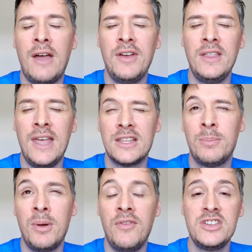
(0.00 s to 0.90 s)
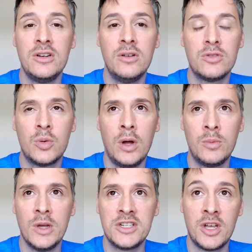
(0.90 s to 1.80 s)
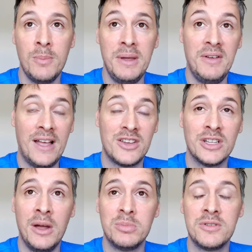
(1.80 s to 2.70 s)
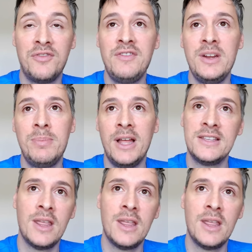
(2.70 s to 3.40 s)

I think that's the provisional squad, which can be actually up to 50 players.